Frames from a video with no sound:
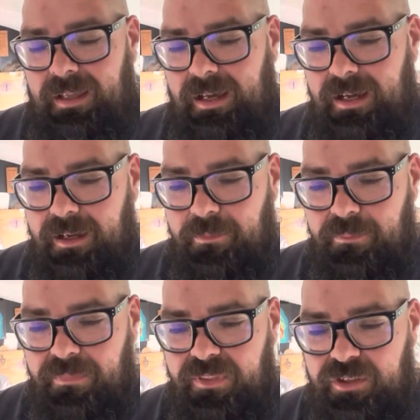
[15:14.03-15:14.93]

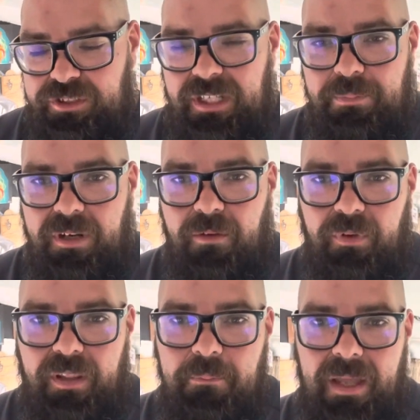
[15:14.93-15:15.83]
They're cheap enough
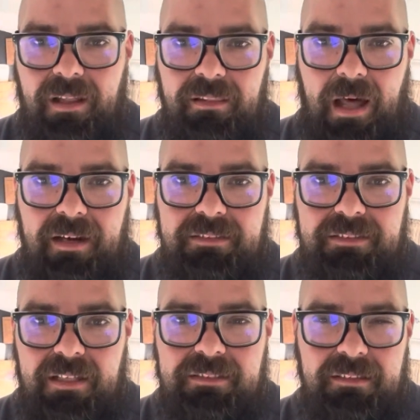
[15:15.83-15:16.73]
where they make a lot of
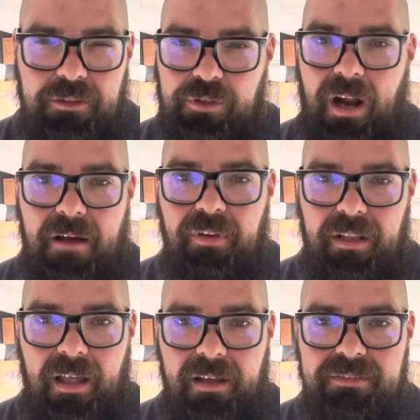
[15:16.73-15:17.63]
sense in the
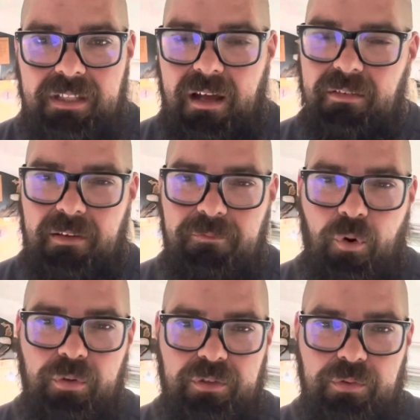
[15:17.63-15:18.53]
traveling lifestyle. They
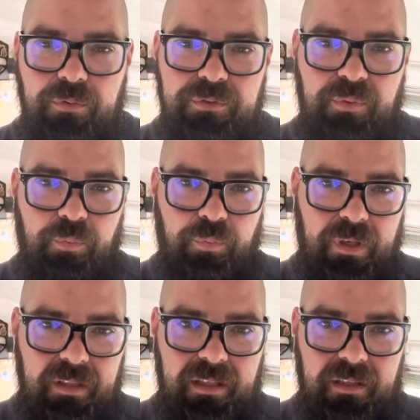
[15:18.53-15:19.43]
fold your tools
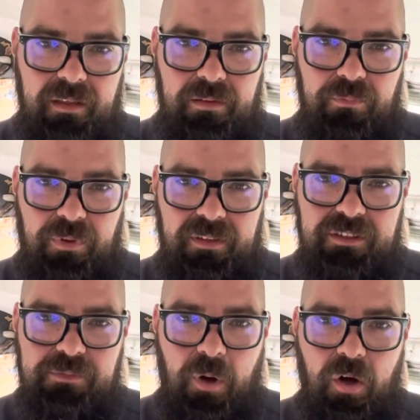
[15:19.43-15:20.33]
really, really
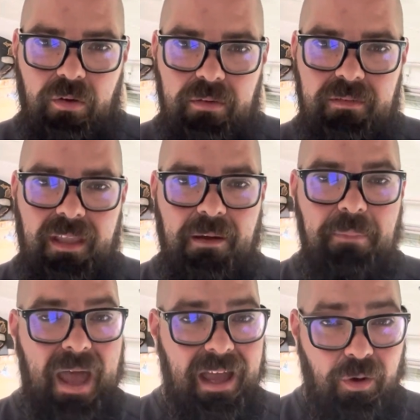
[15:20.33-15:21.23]
small. They can
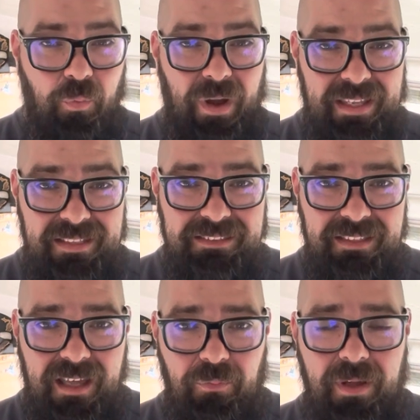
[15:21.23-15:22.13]
pack away easy
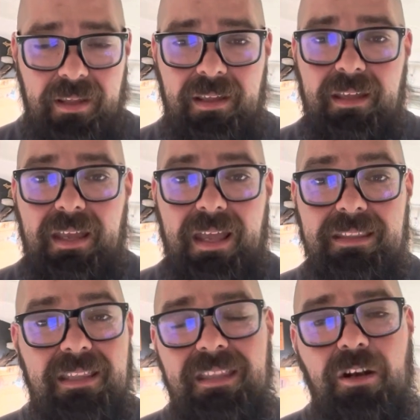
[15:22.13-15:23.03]
that way. And
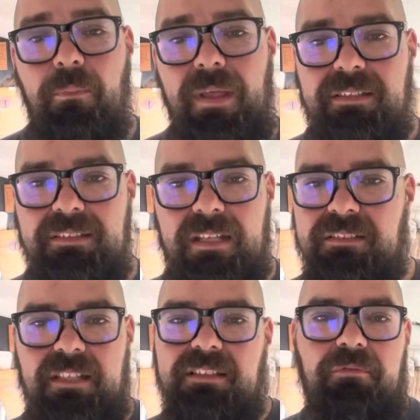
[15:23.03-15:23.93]
then they don't make sense
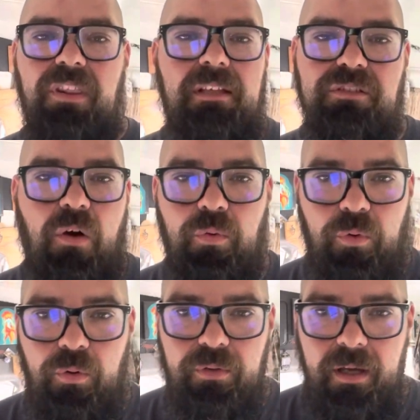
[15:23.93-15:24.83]
because everything's all
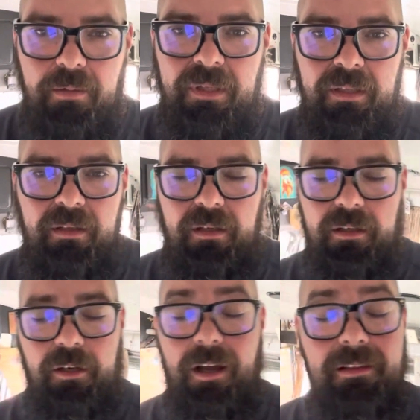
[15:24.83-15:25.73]
rolled up.
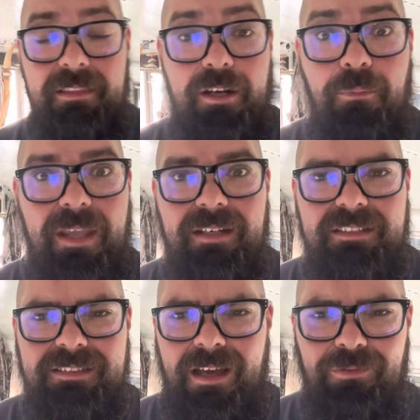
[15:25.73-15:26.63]
Or they don't make any
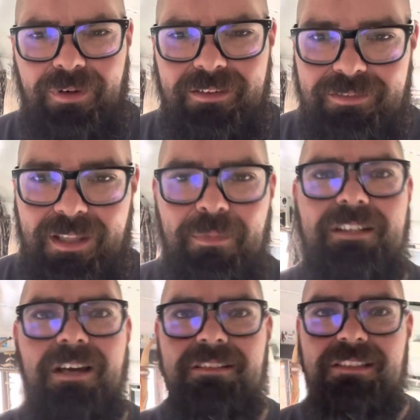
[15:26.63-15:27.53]
sound, rather. They make
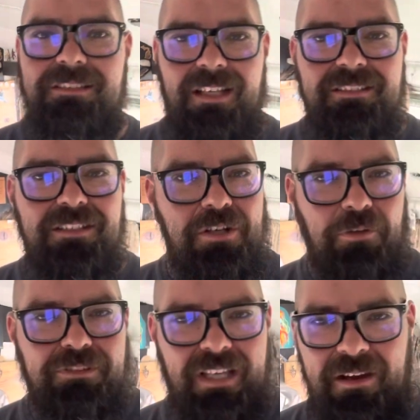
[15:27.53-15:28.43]
tons of sense and no
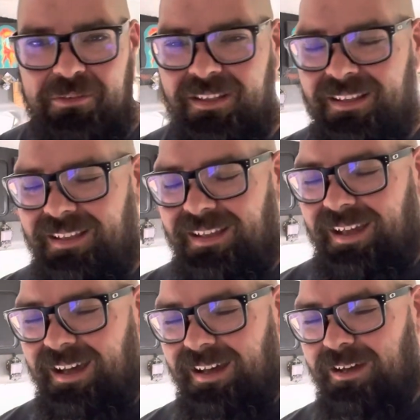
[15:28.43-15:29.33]
sound.
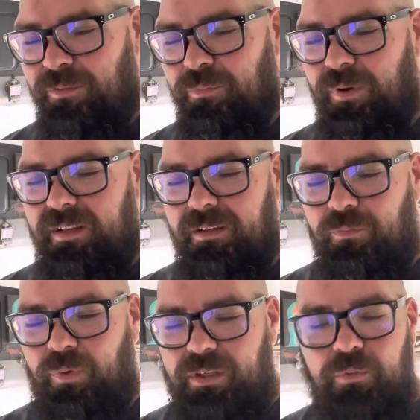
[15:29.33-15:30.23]

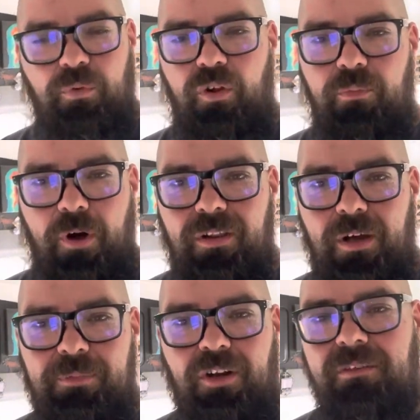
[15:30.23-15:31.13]
When you roll them all
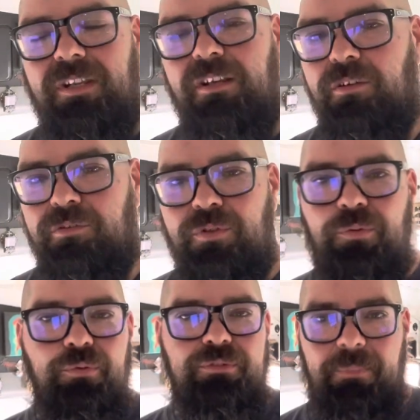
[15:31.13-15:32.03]
up, you don't have to hear
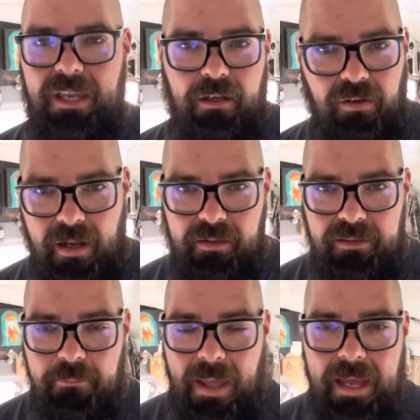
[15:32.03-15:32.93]
tools banging around in
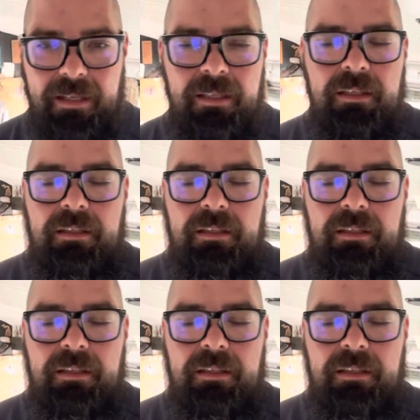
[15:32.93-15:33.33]
the back.